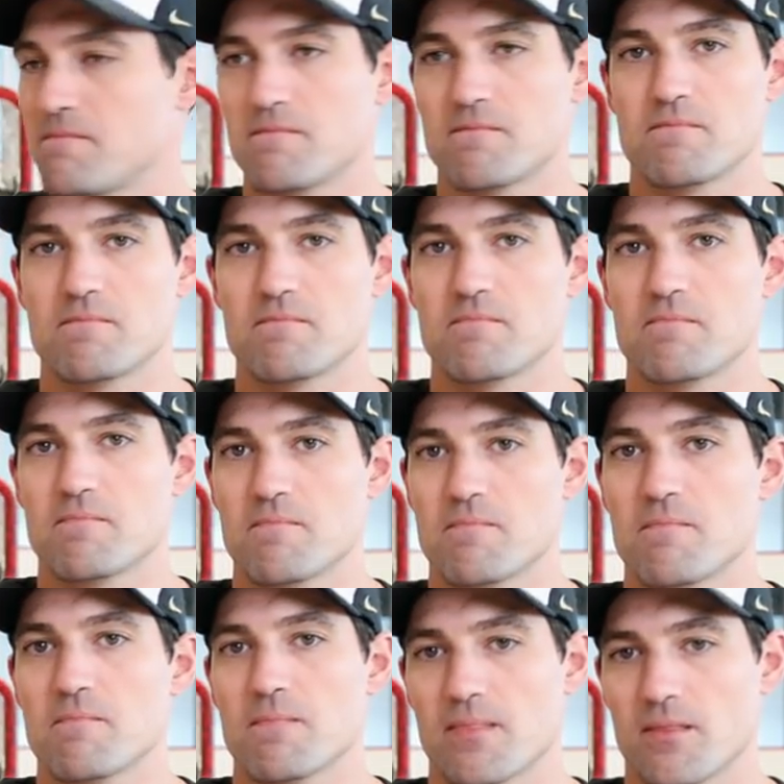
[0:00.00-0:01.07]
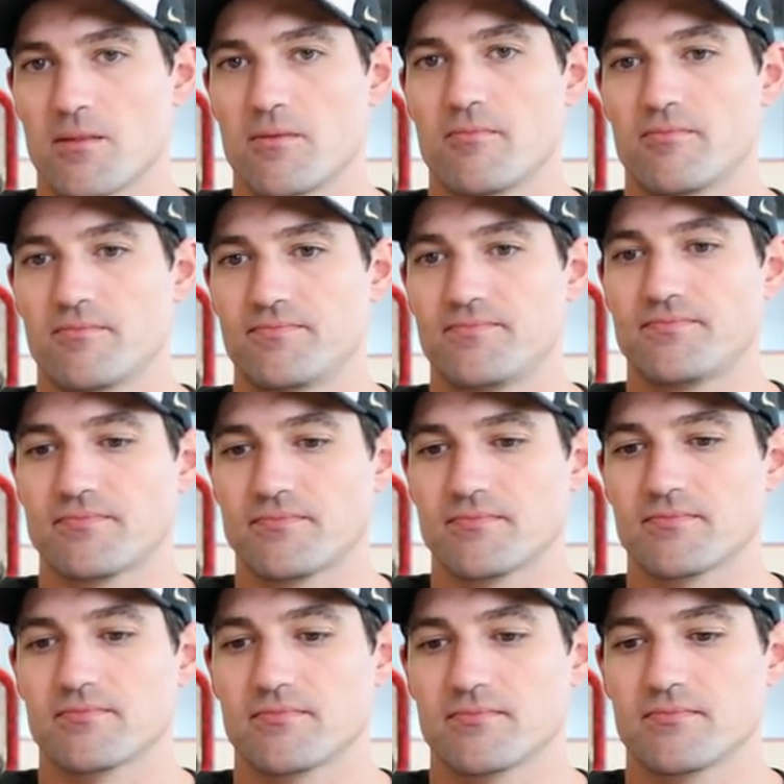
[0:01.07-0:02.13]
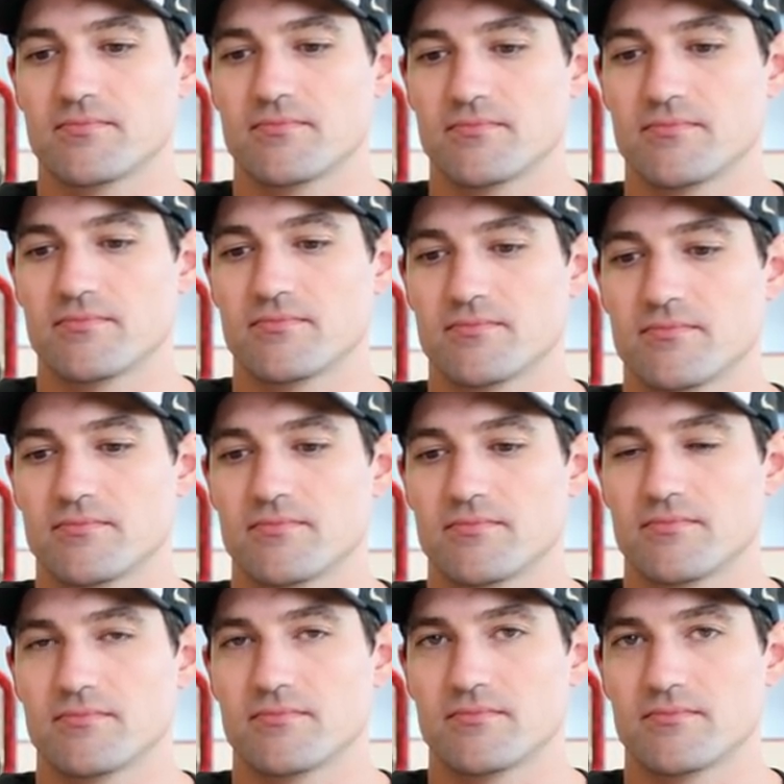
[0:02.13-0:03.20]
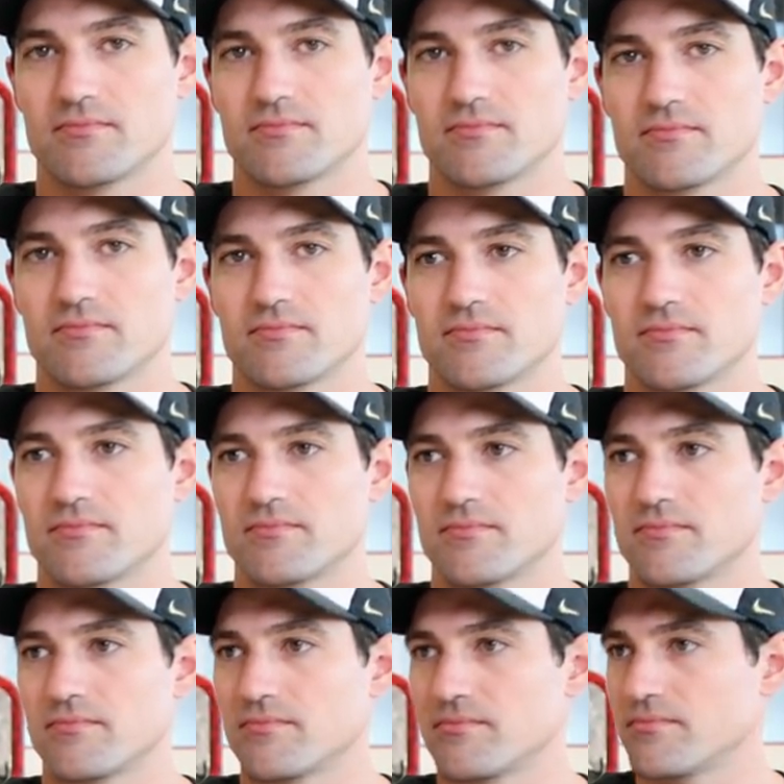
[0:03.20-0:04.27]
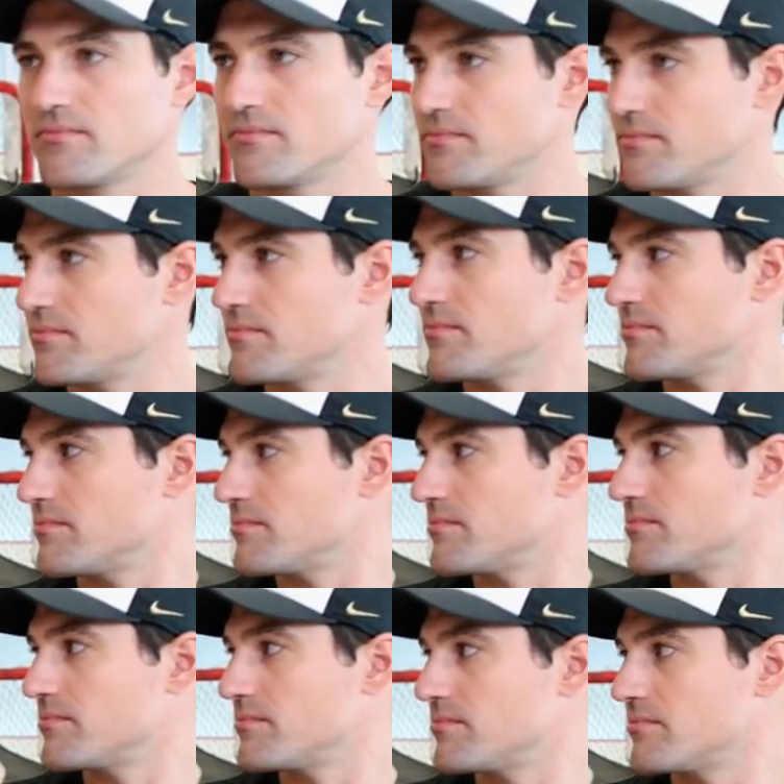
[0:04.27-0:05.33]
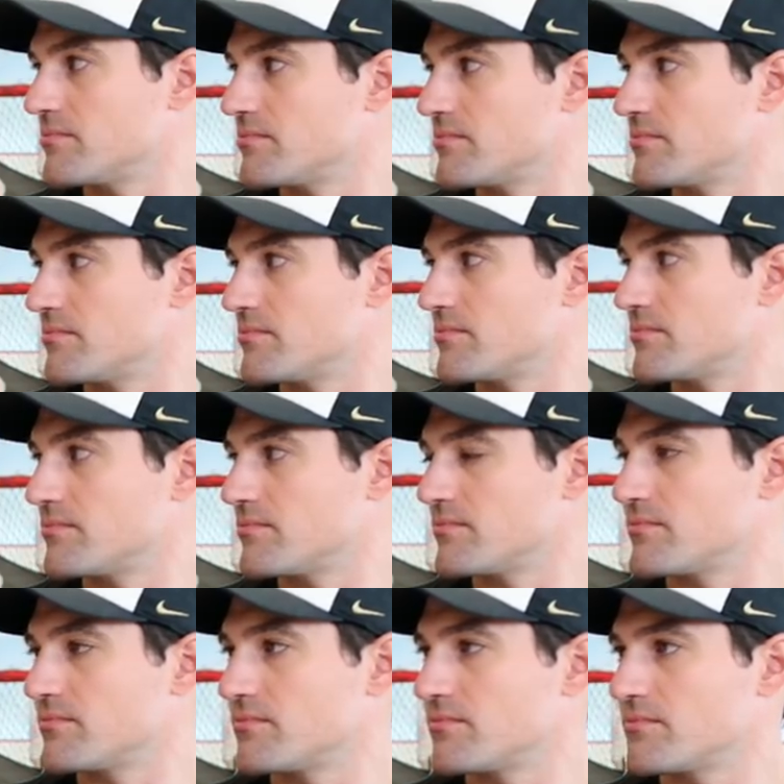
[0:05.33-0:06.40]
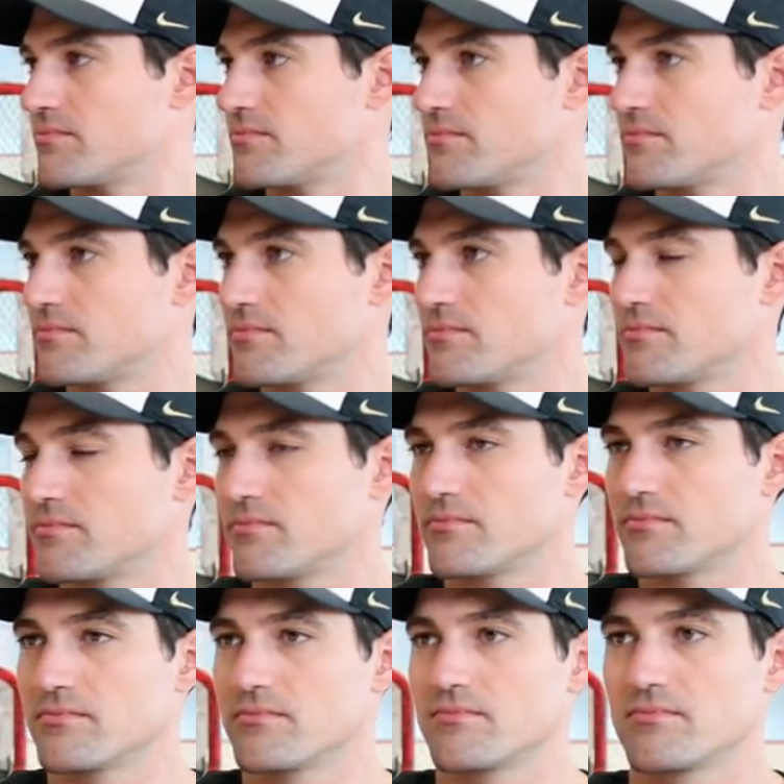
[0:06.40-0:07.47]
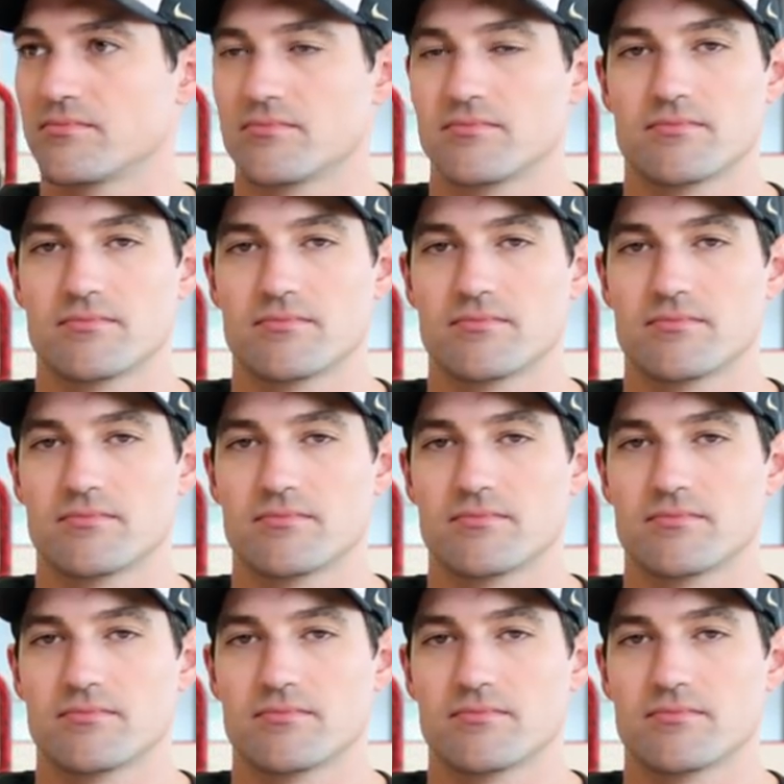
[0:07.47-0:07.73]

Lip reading: (silent)